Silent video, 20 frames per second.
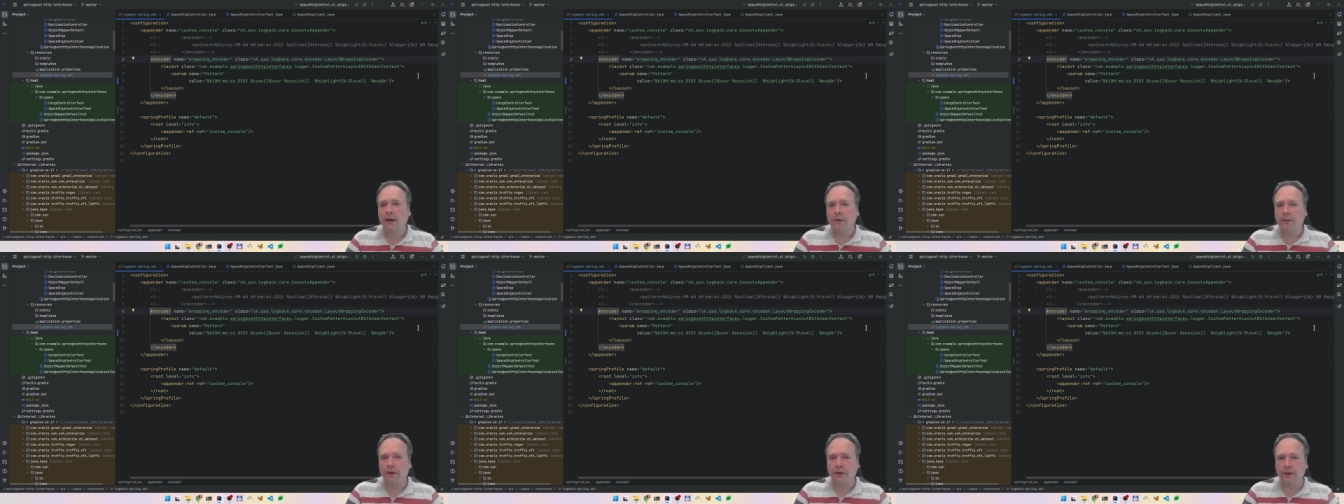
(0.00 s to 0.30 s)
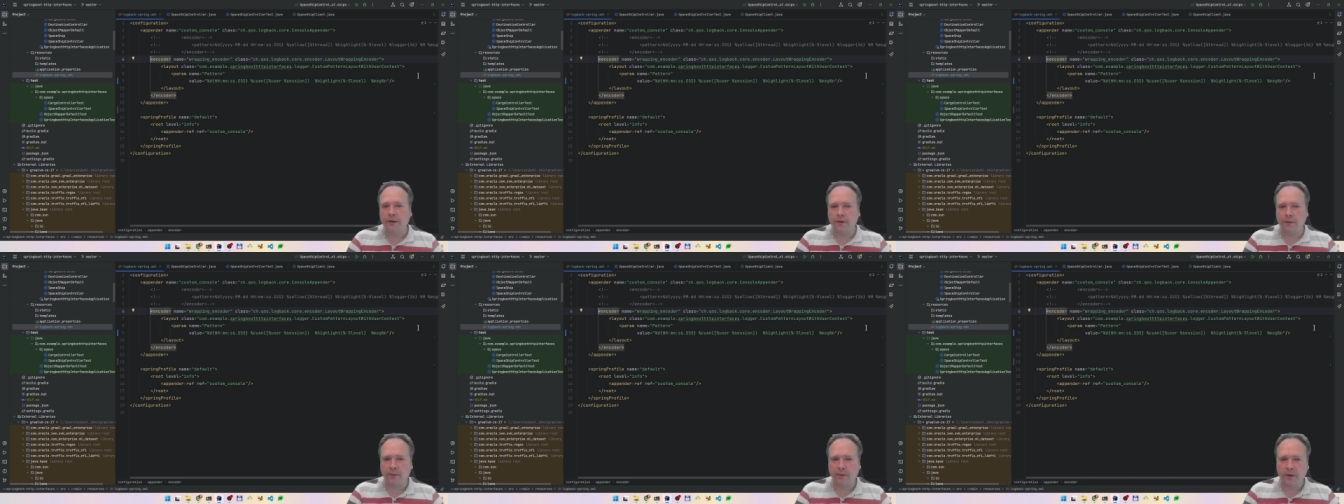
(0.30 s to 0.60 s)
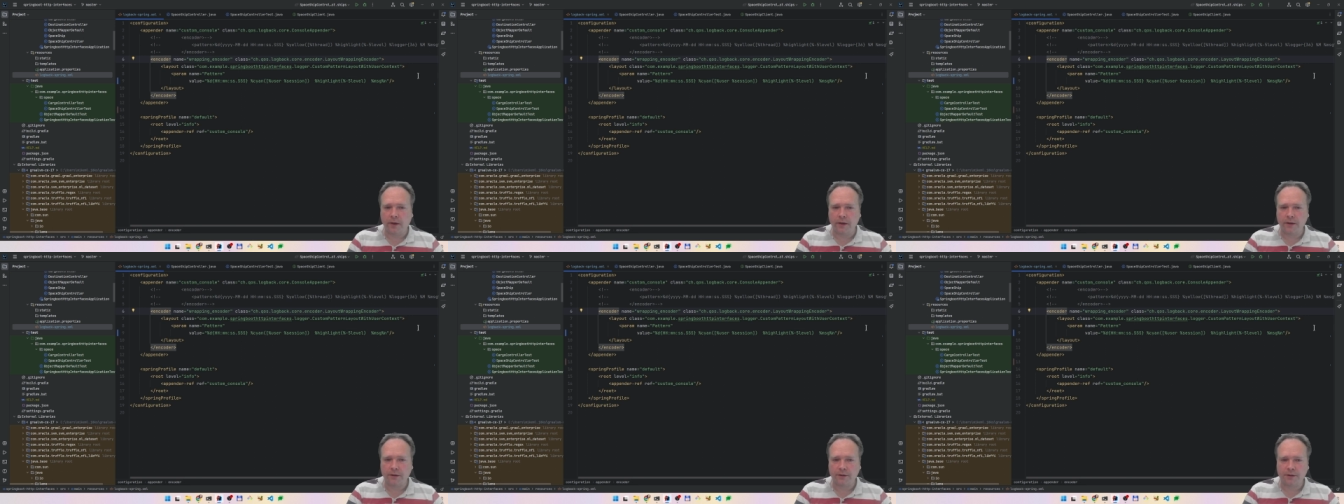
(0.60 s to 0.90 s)
when you're
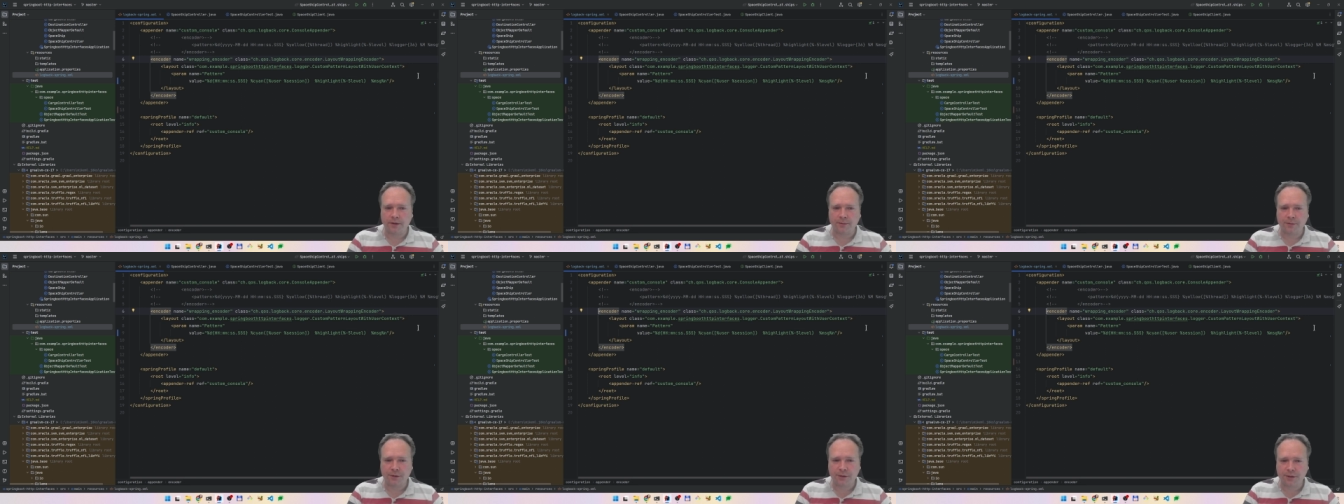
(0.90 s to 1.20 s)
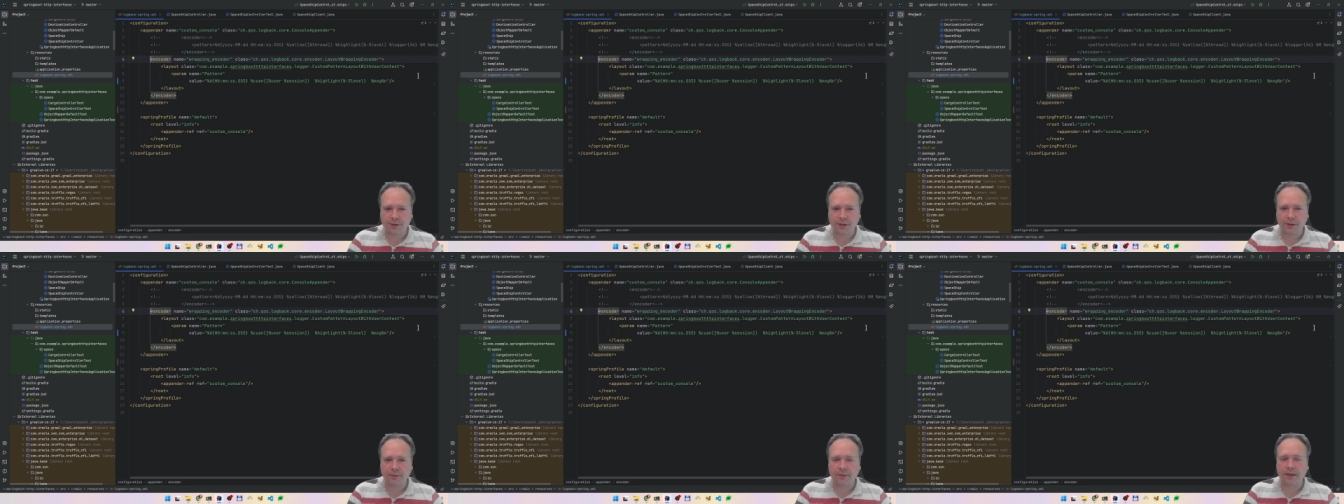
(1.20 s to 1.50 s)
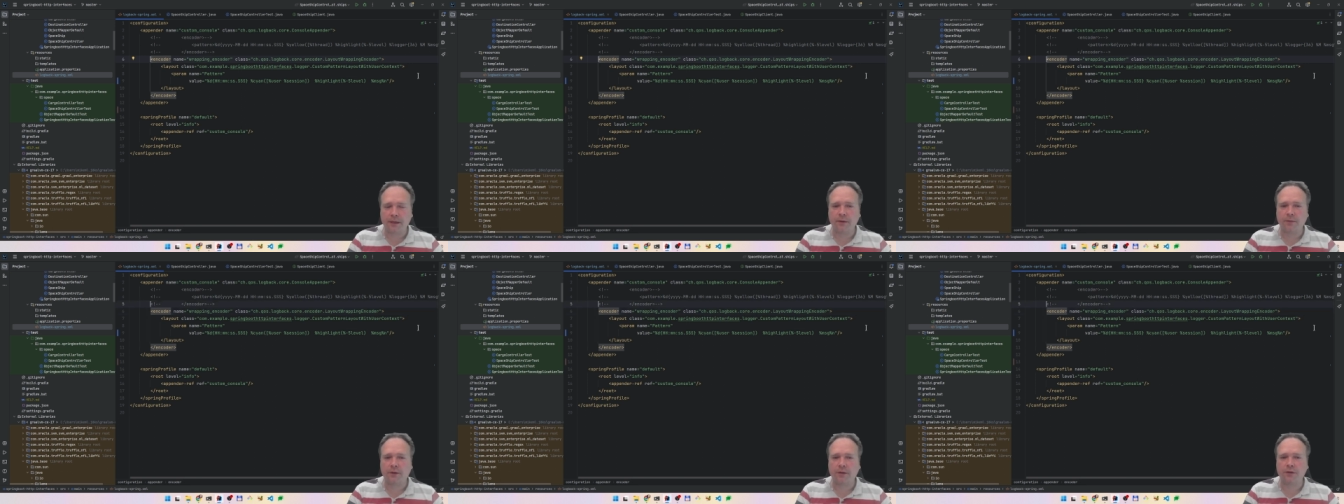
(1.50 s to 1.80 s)
deployed on some system
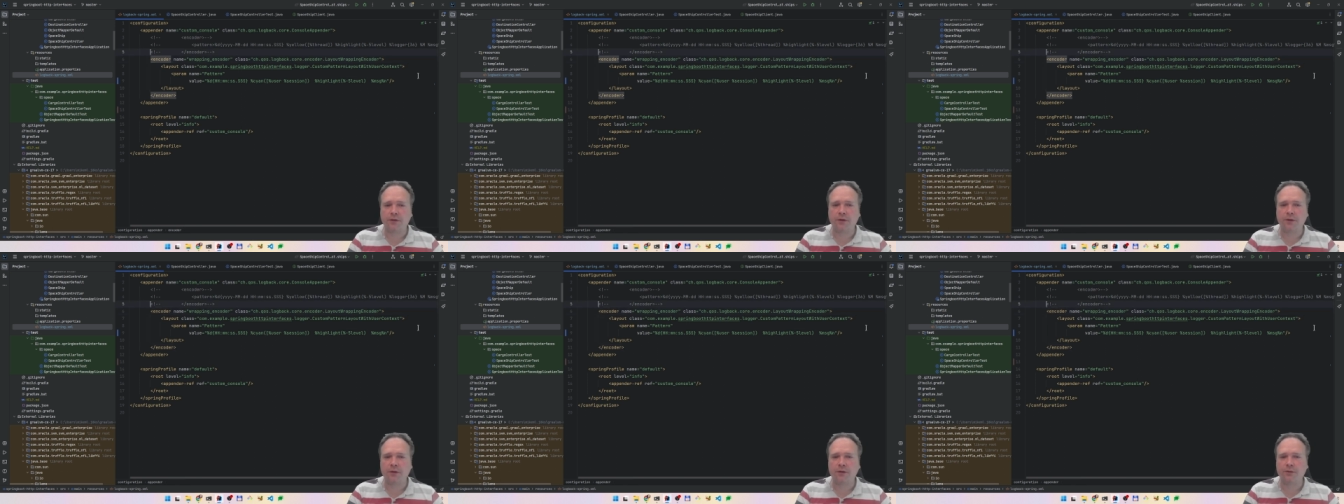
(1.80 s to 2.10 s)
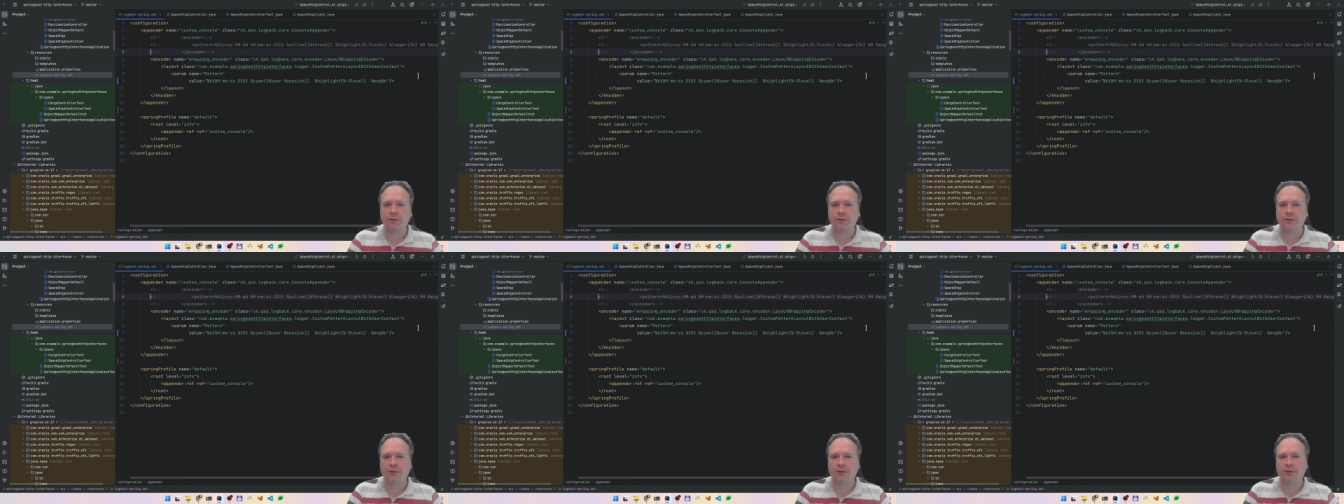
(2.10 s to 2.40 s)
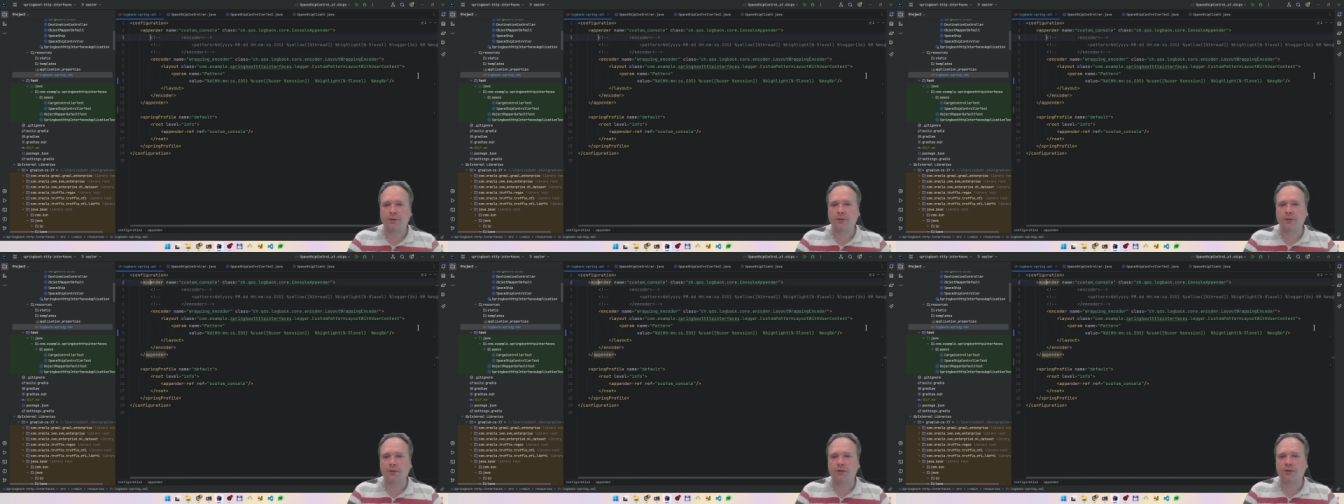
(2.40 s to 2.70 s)
and you want to
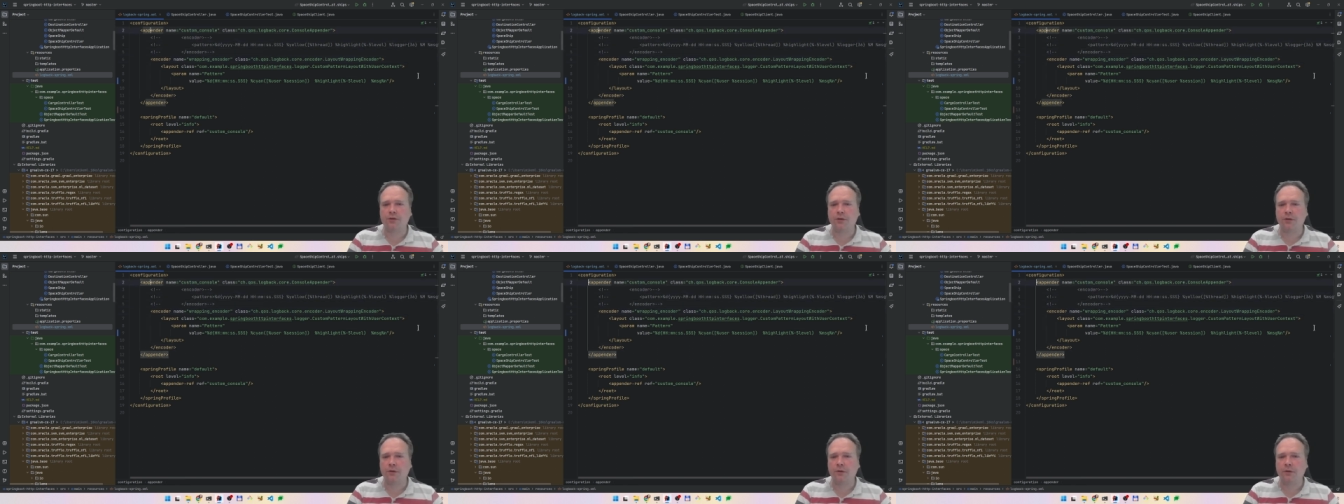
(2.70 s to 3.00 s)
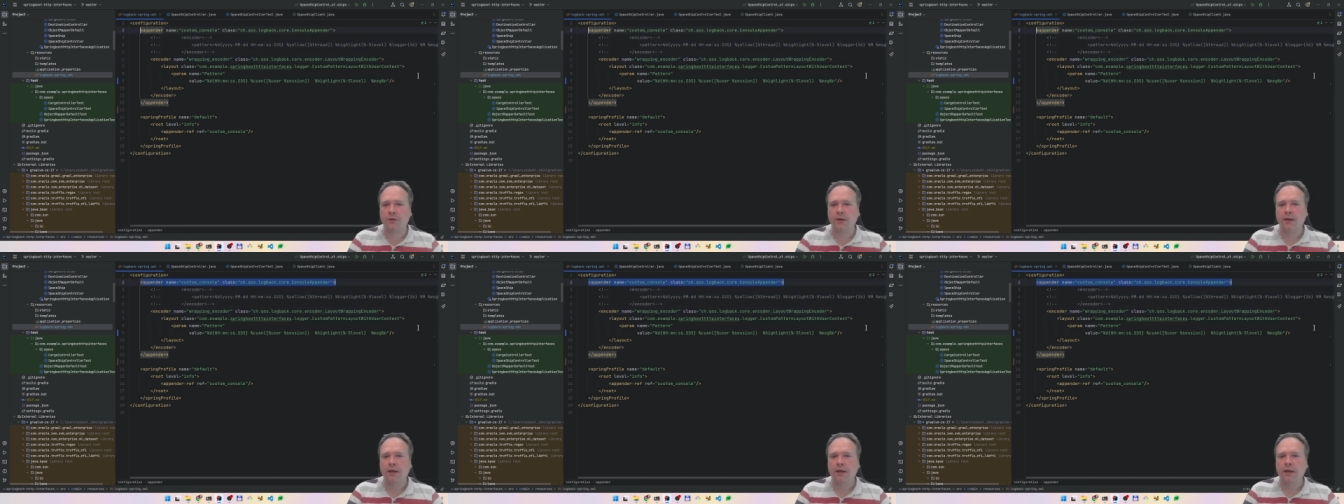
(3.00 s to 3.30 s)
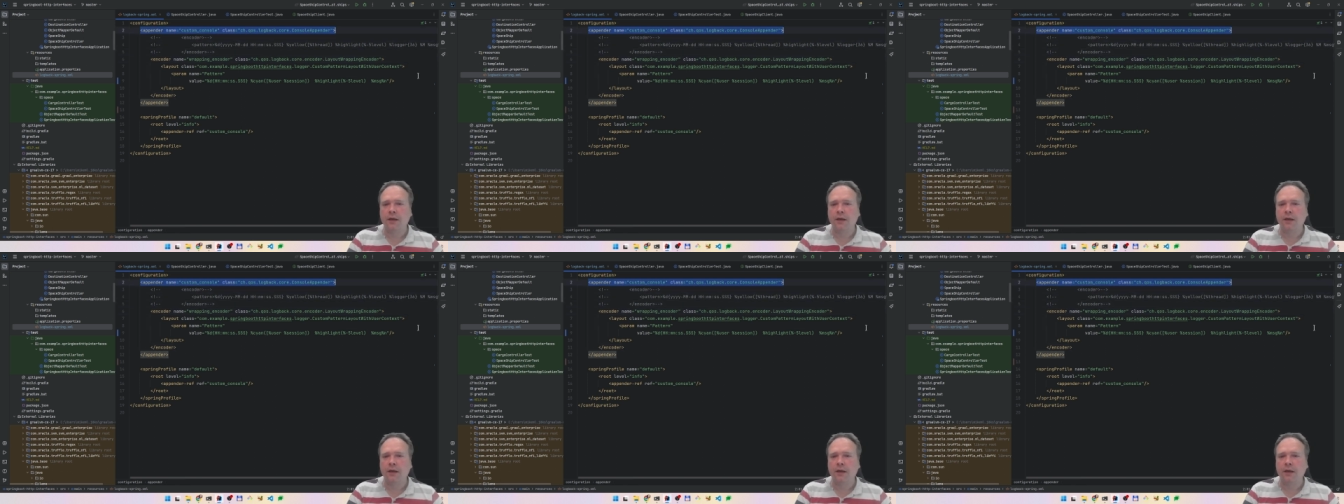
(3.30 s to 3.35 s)
use console